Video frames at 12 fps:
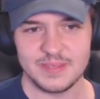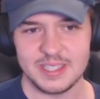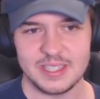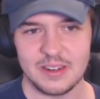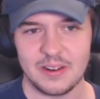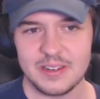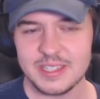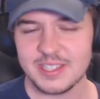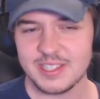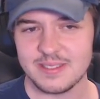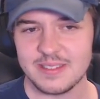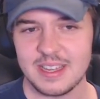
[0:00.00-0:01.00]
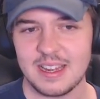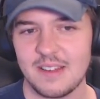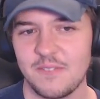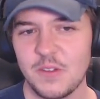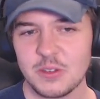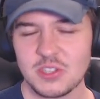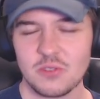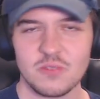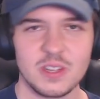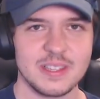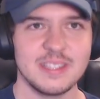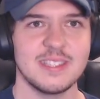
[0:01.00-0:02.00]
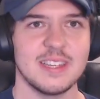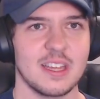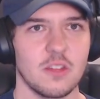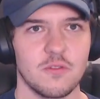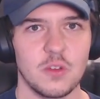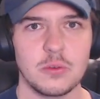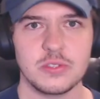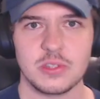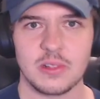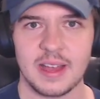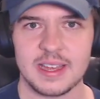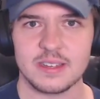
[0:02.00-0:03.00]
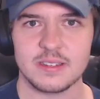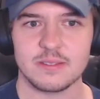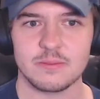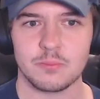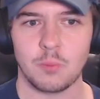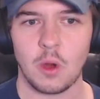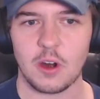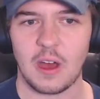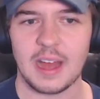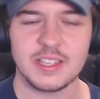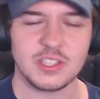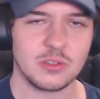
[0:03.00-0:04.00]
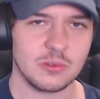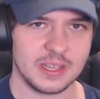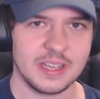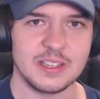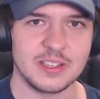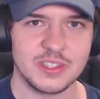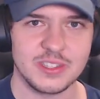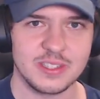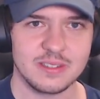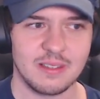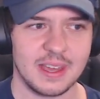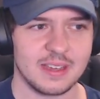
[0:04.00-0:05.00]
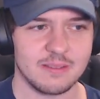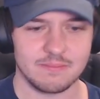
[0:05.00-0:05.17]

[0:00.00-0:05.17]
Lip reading: you know, it feels so realistic. It feels like what high school is. Like,